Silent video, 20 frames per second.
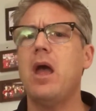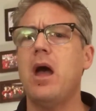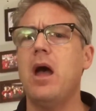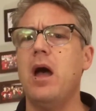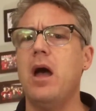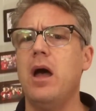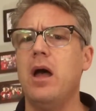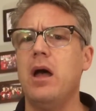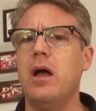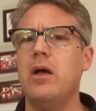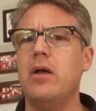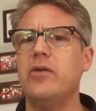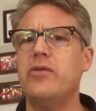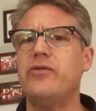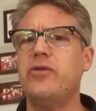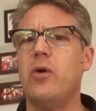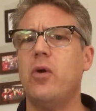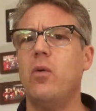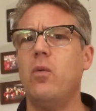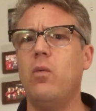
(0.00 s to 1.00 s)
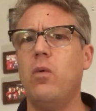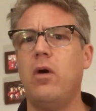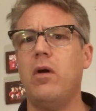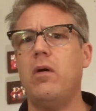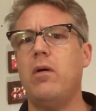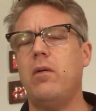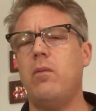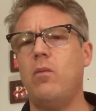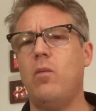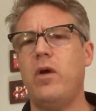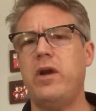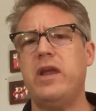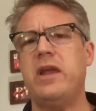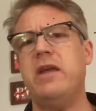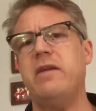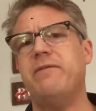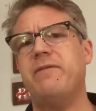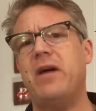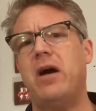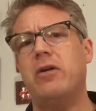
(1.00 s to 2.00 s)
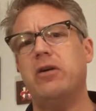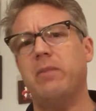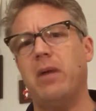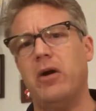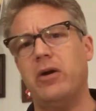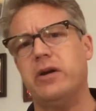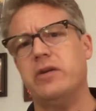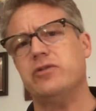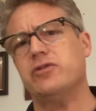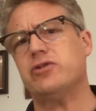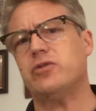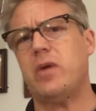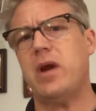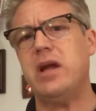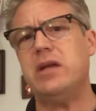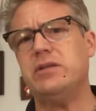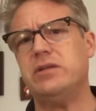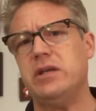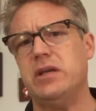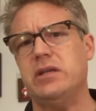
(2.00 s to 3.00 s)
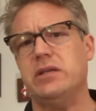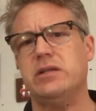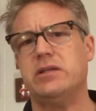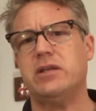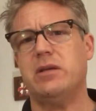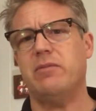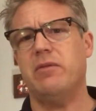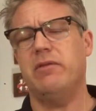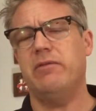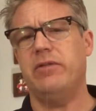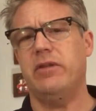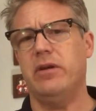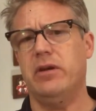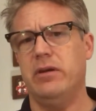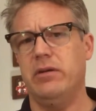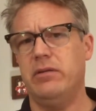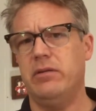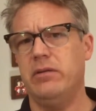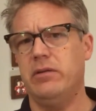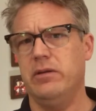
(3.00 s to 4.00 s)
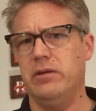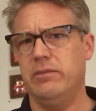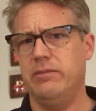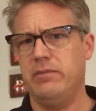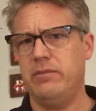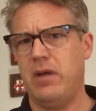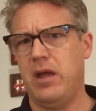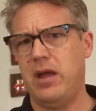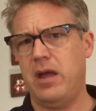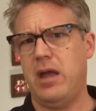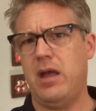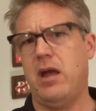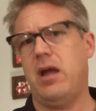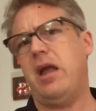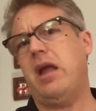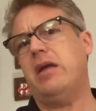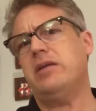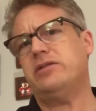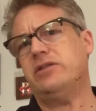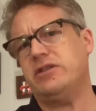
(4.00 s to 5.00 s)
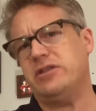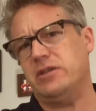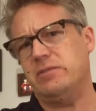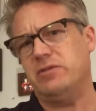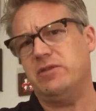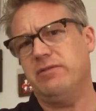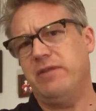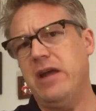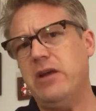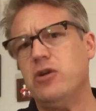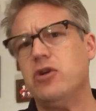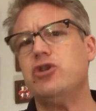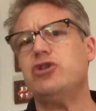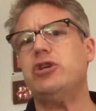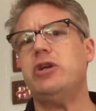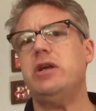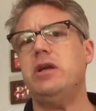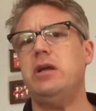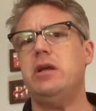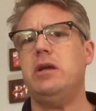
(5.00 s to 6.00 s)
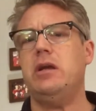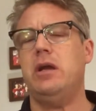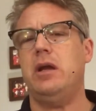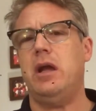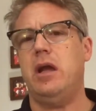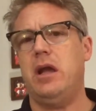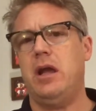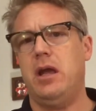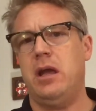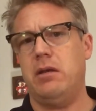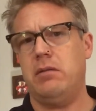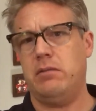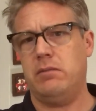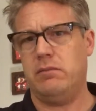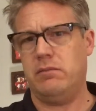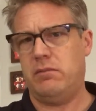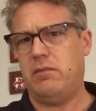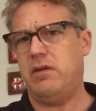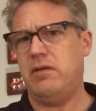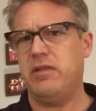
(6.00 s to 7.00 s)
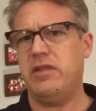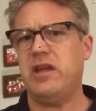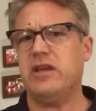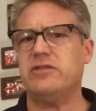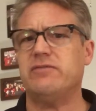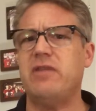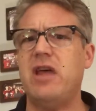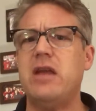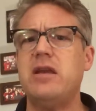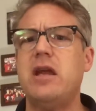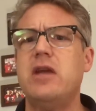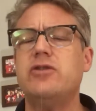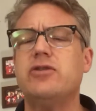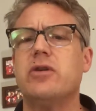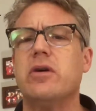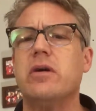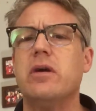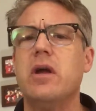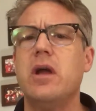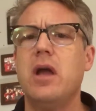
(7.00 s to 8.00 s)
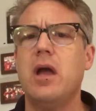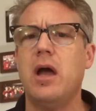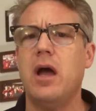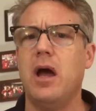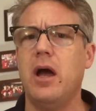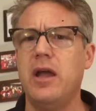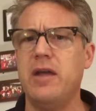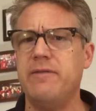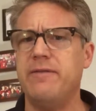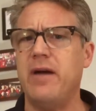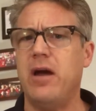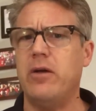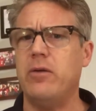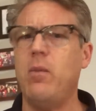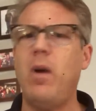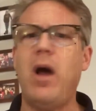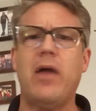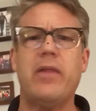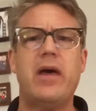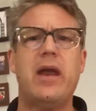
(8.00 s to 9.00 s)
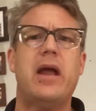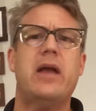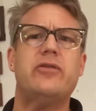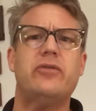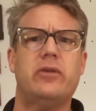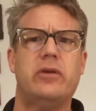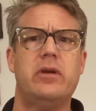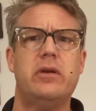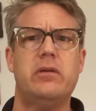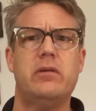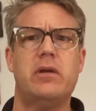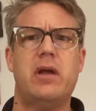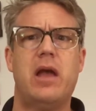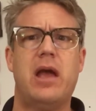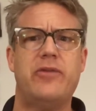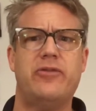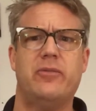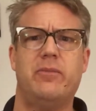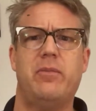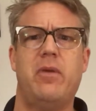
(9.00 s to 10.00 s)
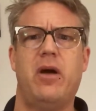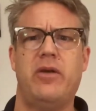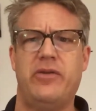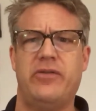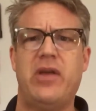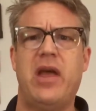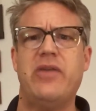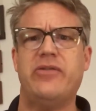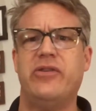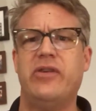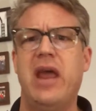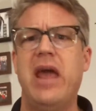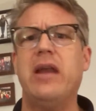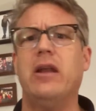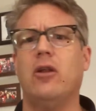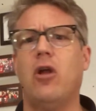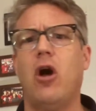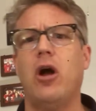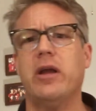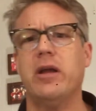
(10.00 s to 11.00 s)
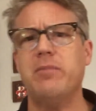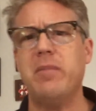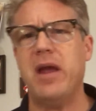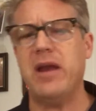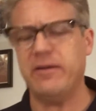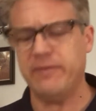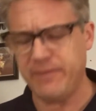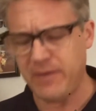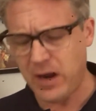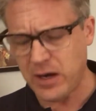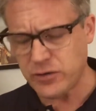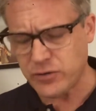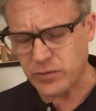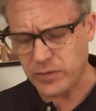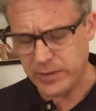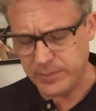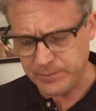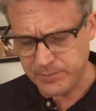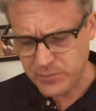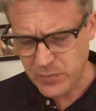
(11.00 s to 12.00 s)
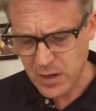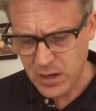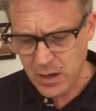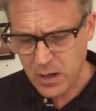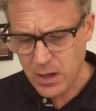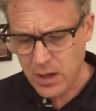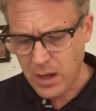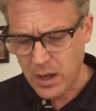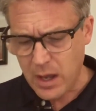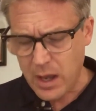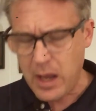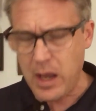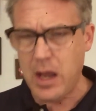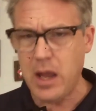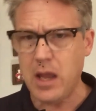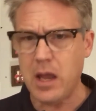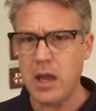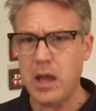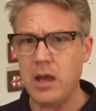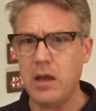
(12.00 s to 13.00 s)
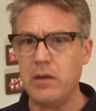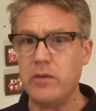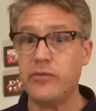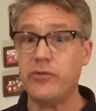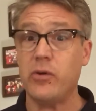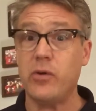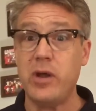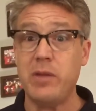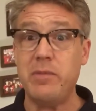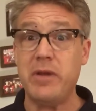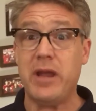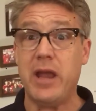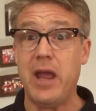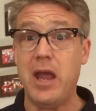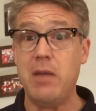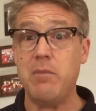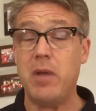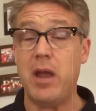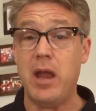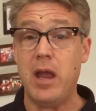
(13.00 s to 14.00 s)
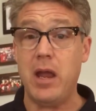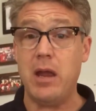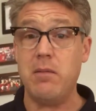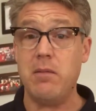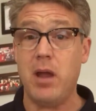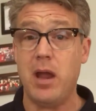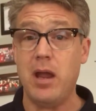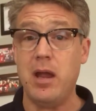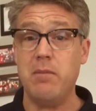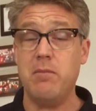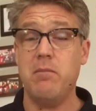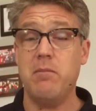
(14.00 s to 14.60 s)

So what he found about constraints in some of the systems of energy and things of that nature, he found, wow, that actually has an analog in manufacturing. And so he became a